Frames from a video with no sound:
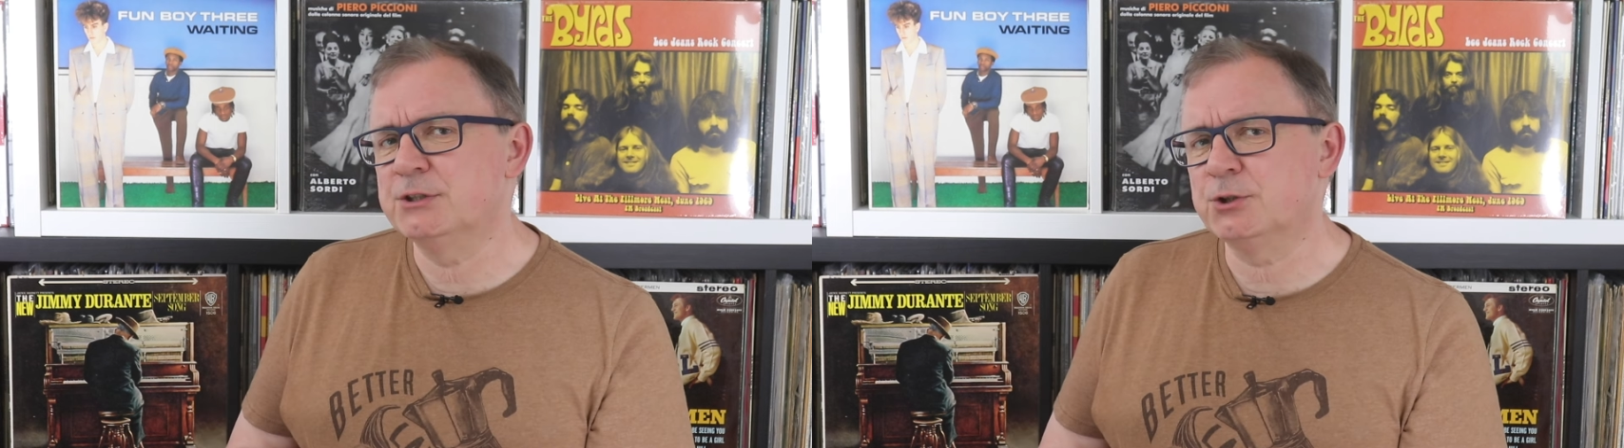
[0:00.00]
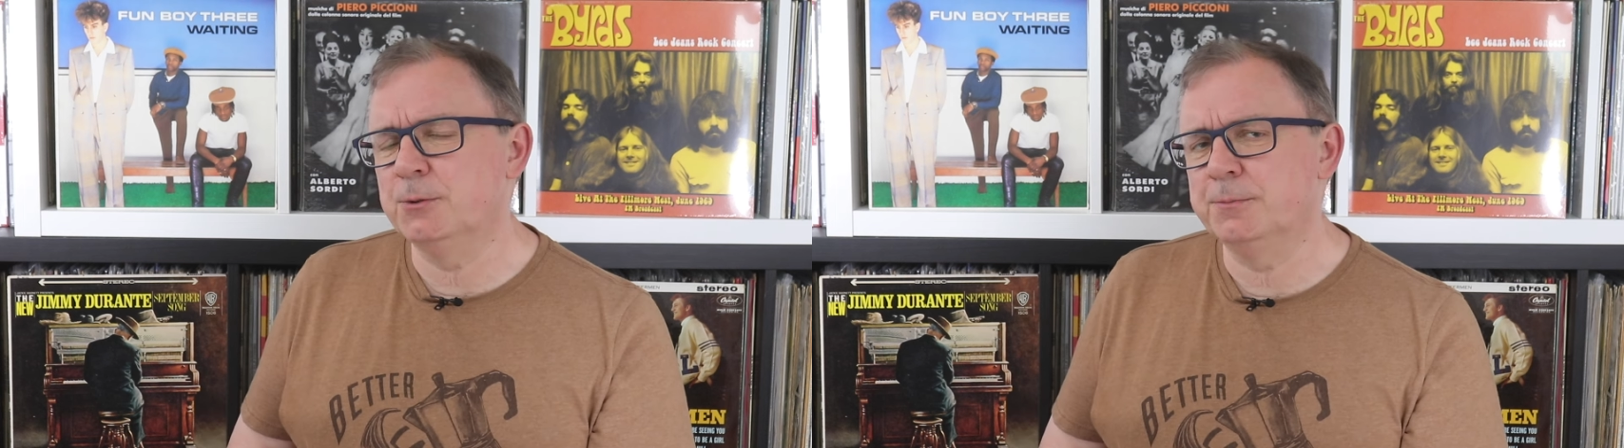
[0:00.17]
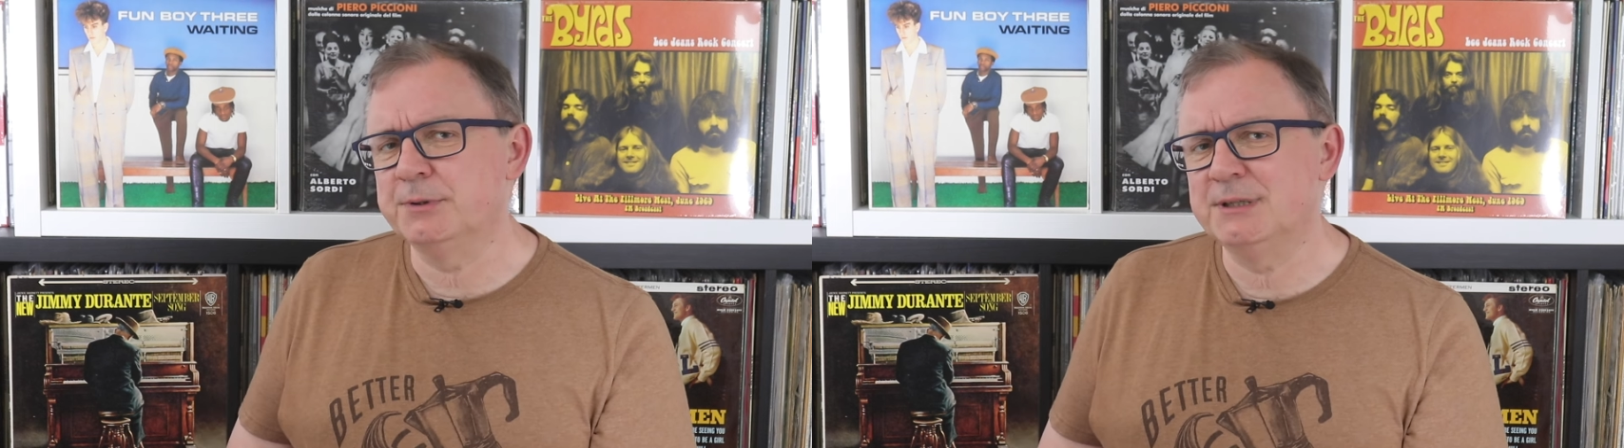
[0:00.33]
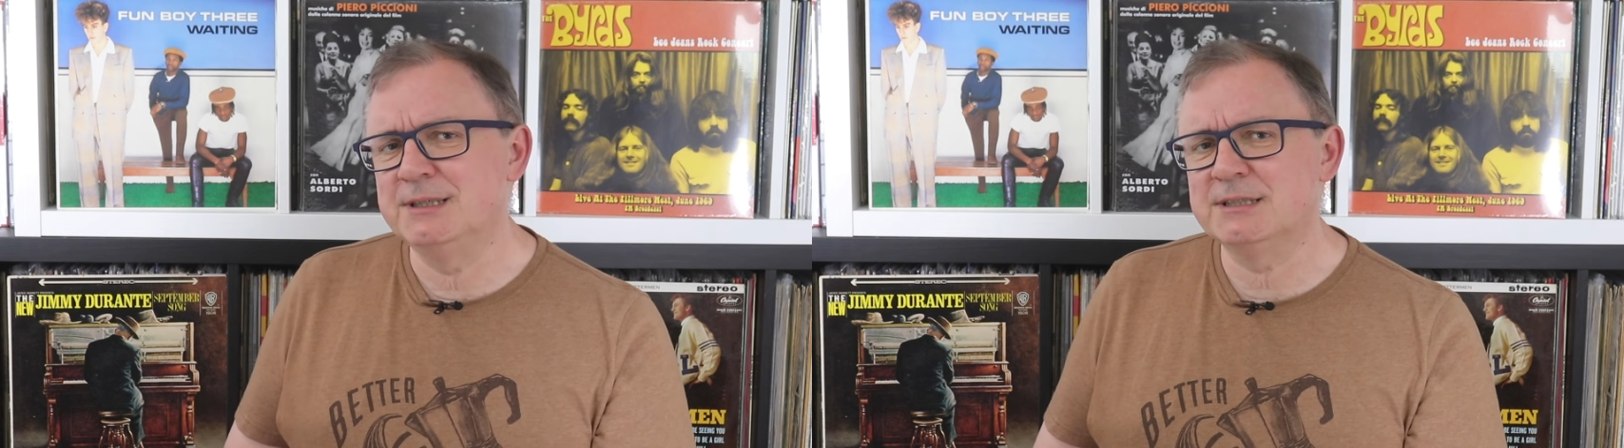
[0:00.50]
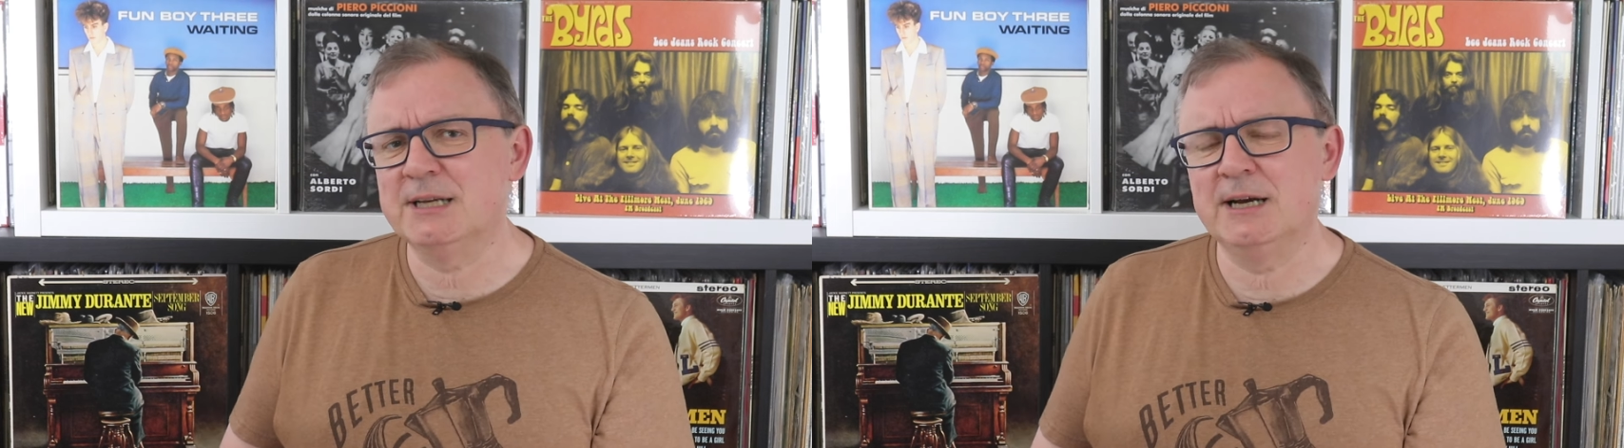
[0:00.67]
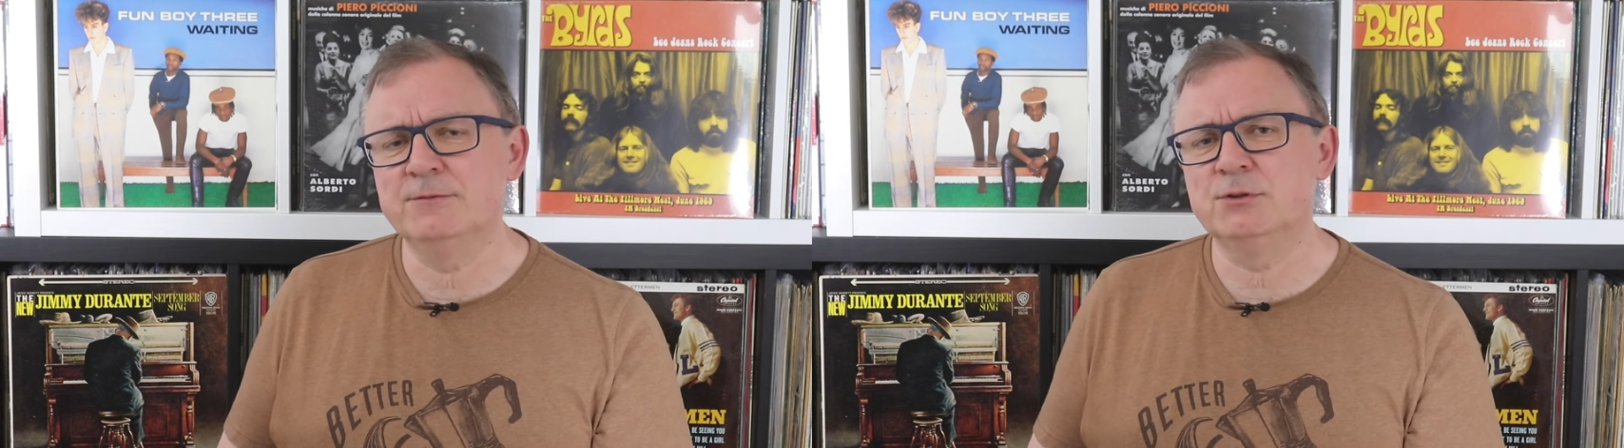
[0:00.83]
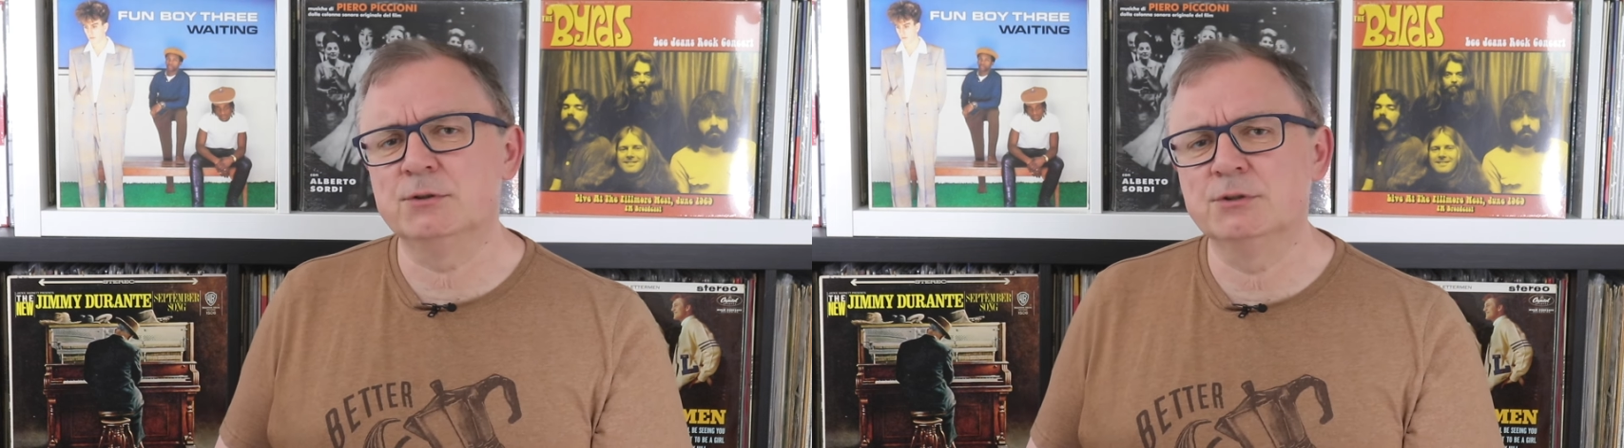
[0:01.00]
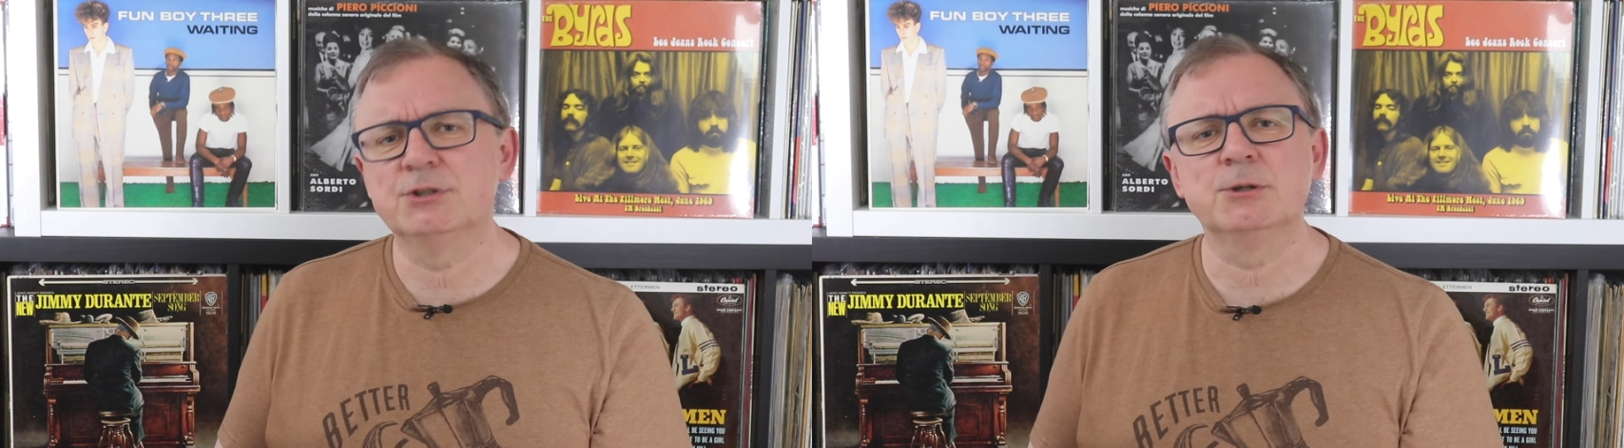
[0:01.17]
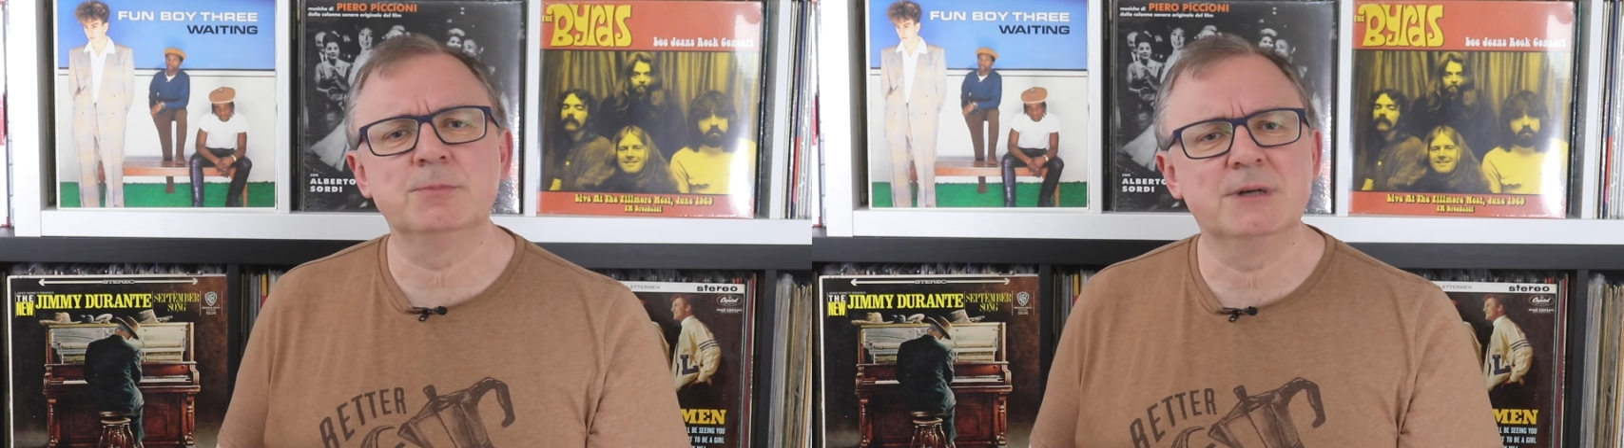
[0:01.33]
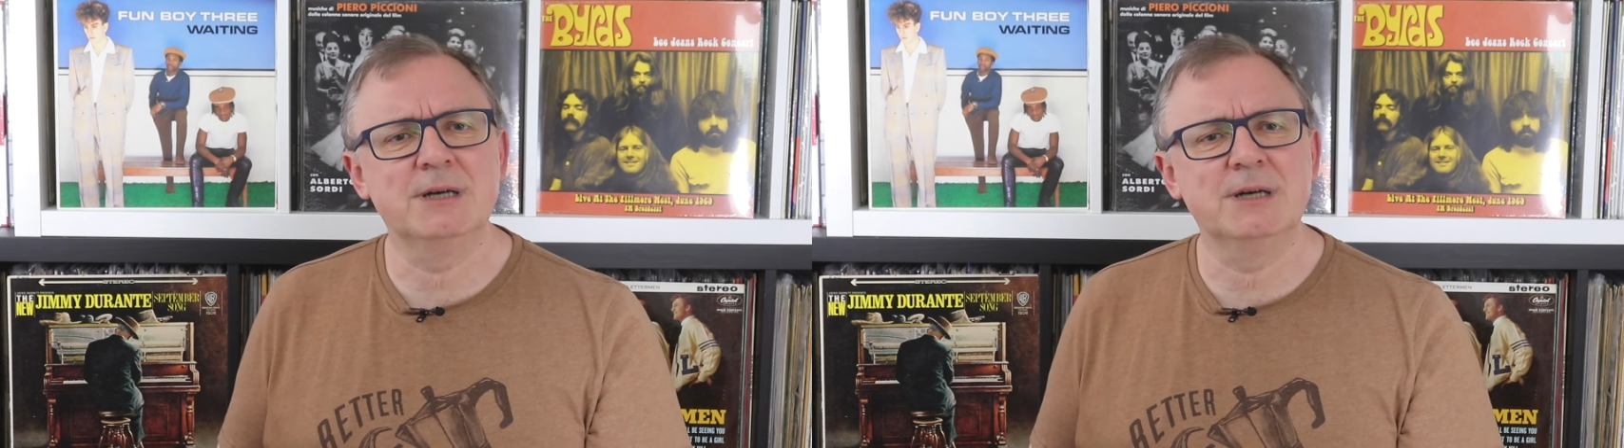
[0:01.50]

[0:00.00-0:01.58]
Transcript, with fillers: companies have done some